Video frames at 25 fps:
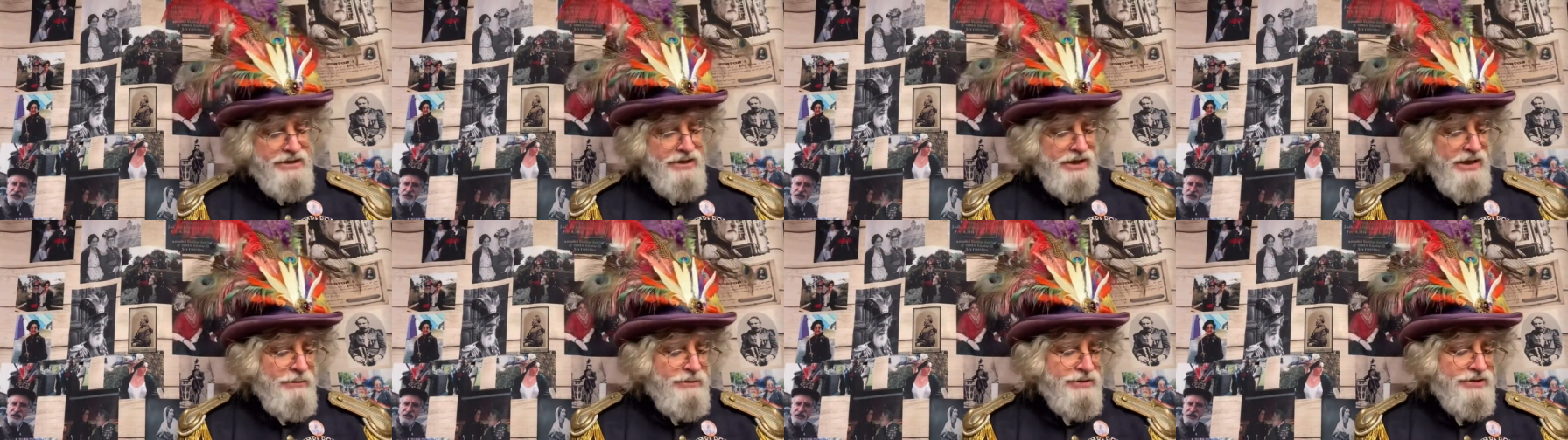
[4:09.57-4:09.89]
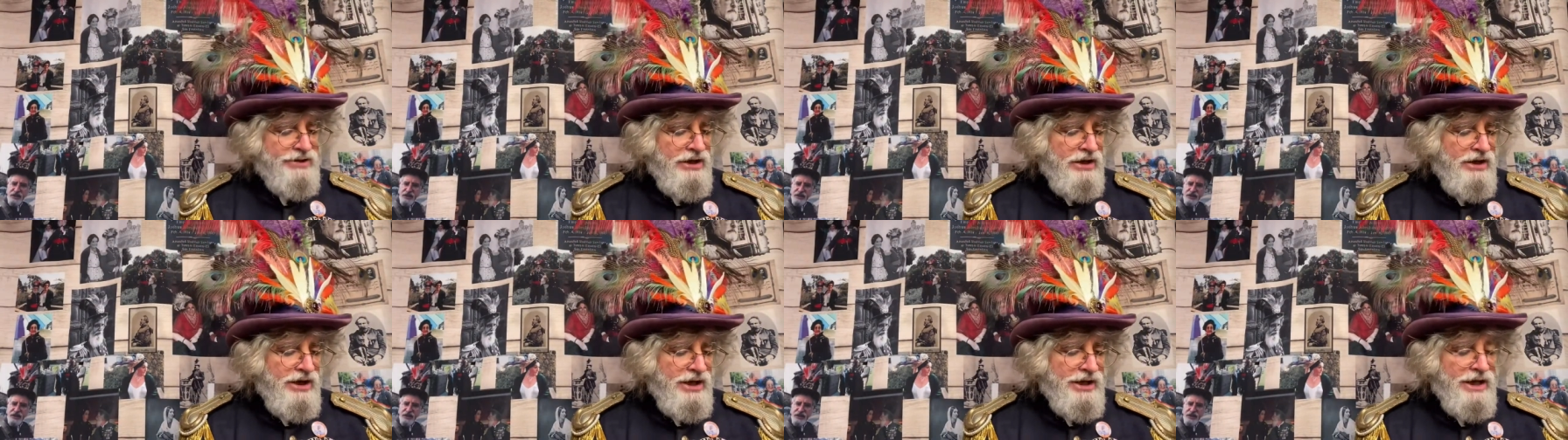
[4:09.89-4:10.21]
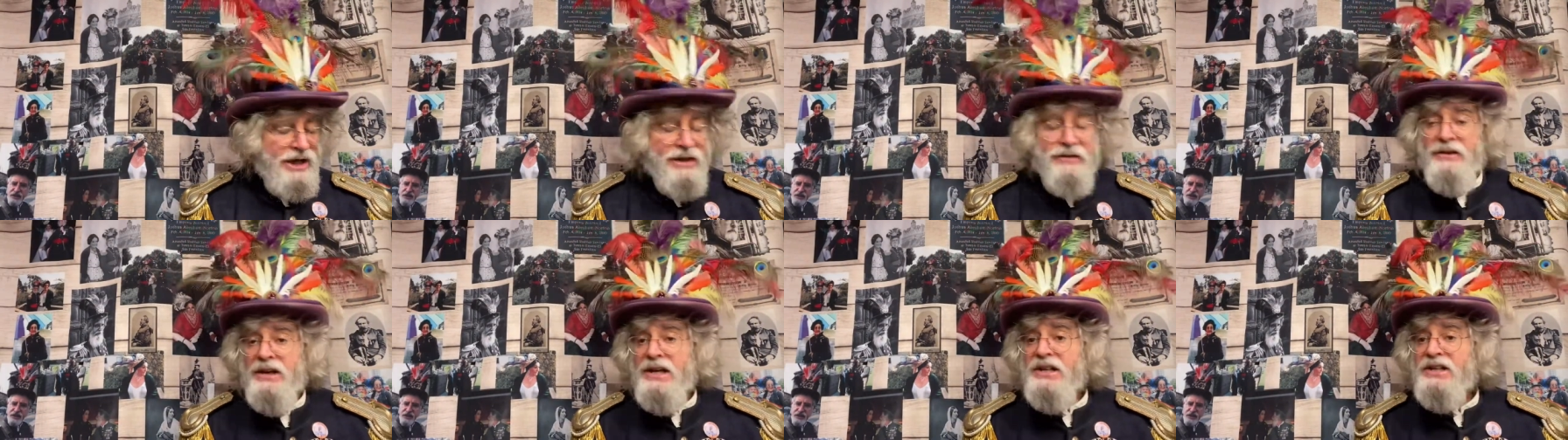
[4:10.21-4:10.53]
it was
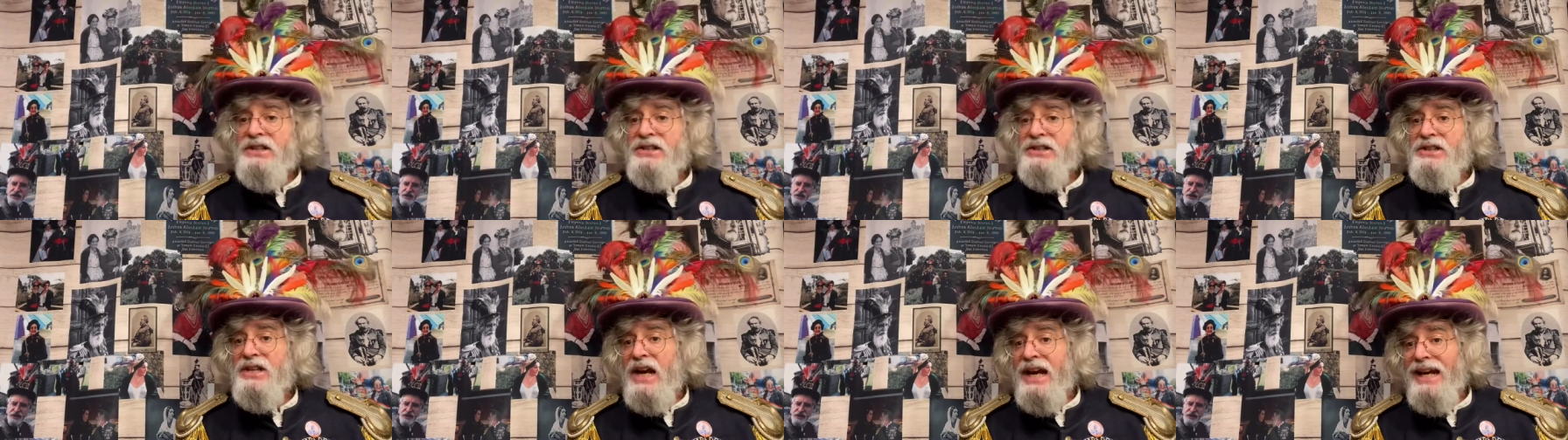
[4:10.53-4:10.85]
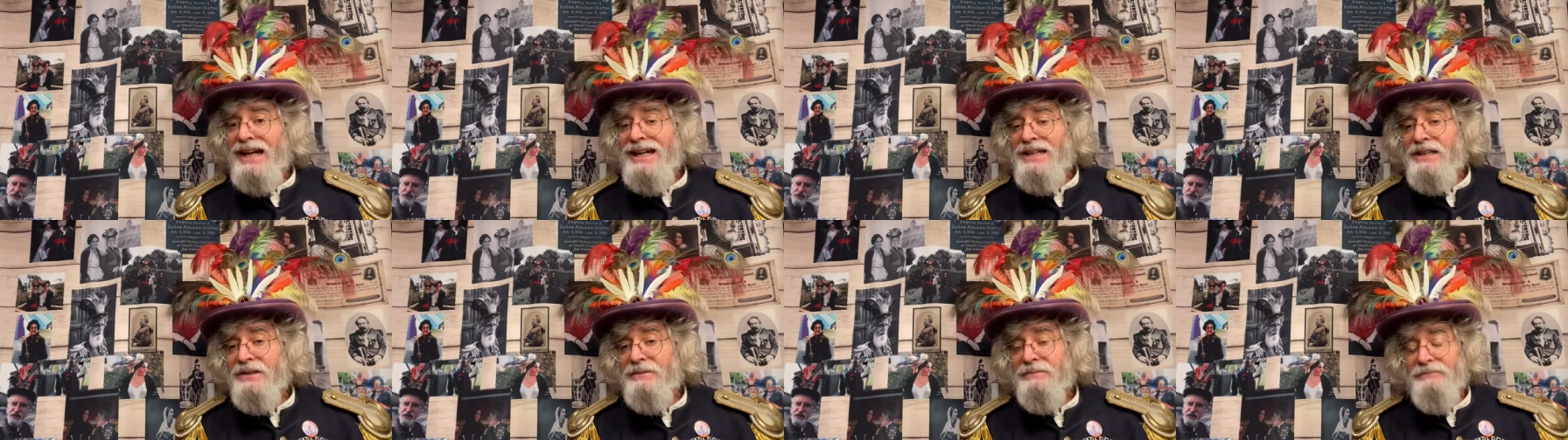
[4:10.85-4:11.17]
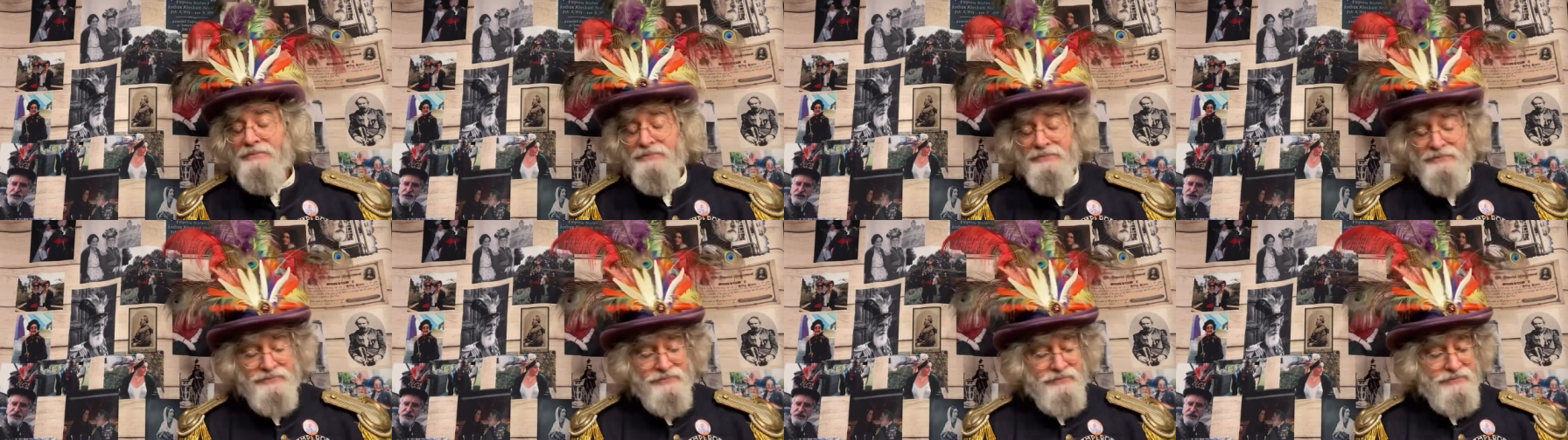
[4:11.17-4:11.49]
on this date
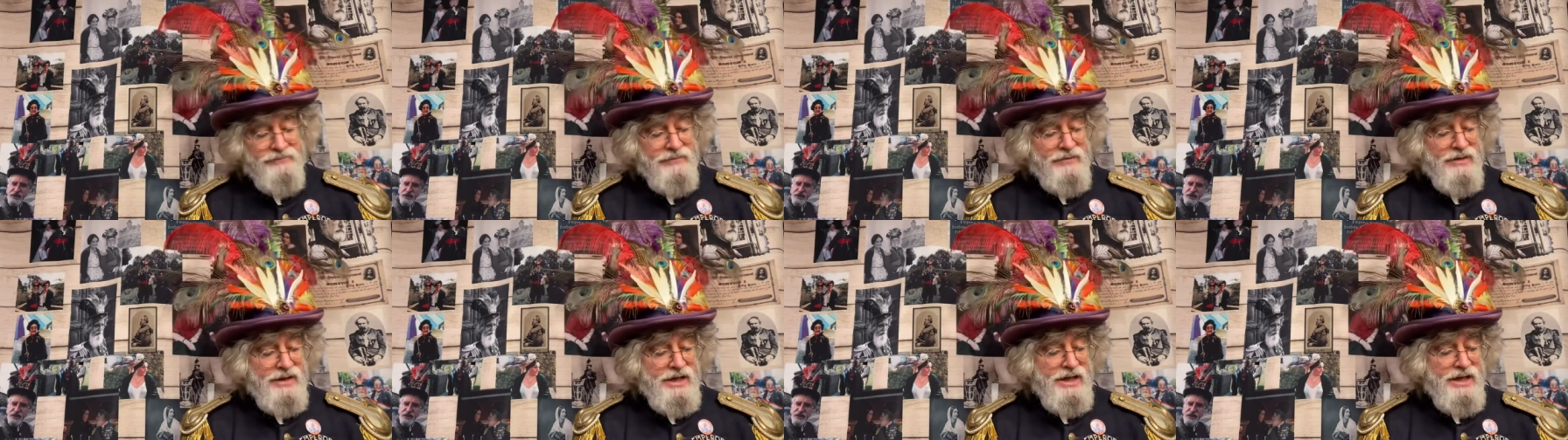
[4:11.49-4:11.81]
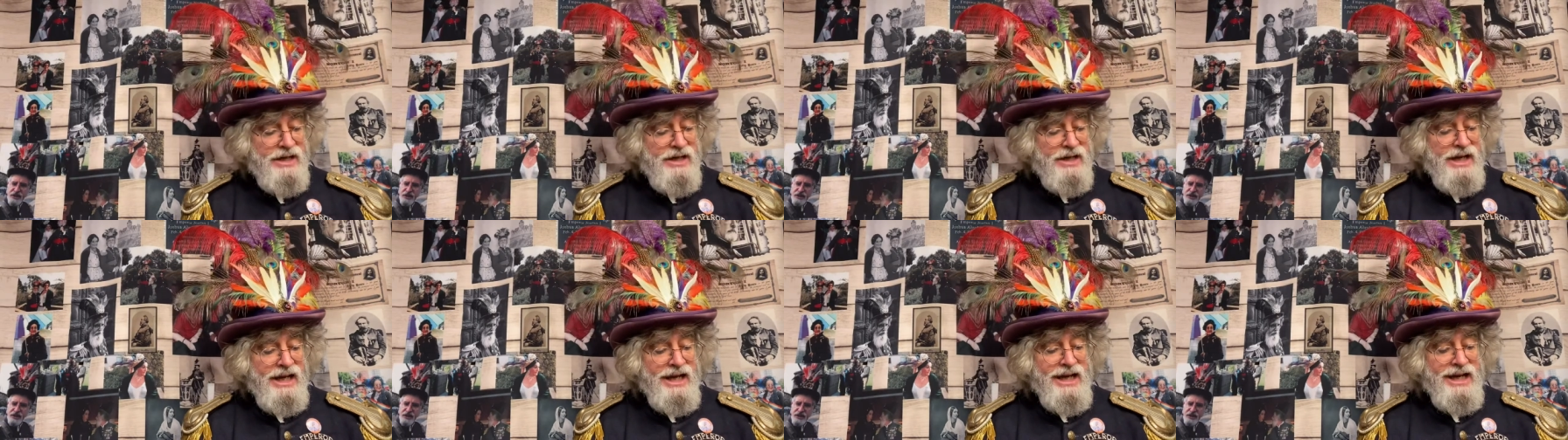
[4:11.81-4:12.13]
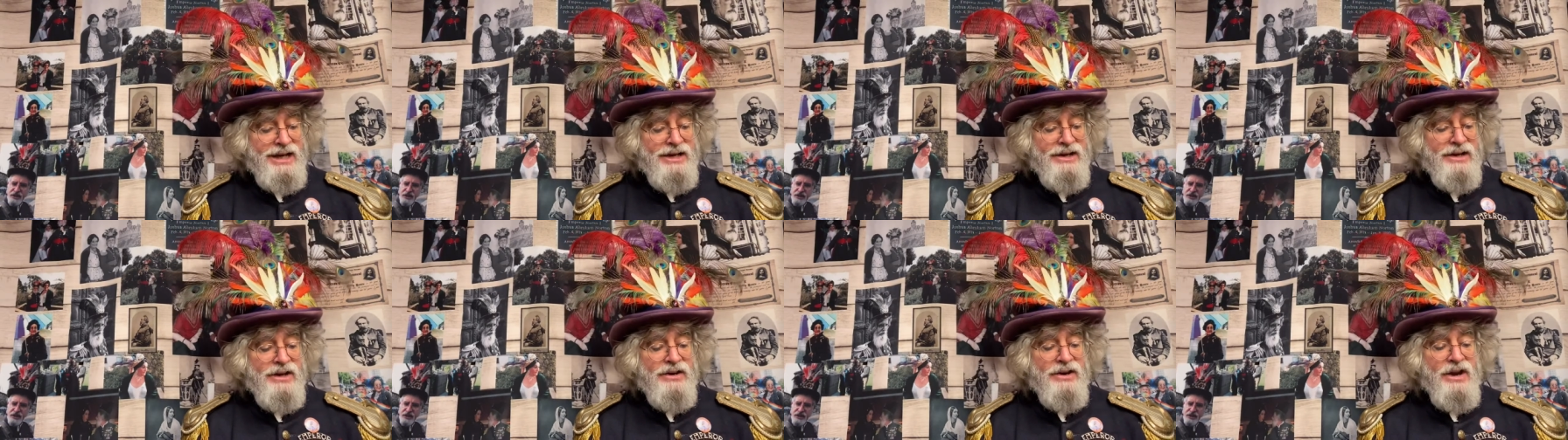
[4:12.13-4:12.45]
in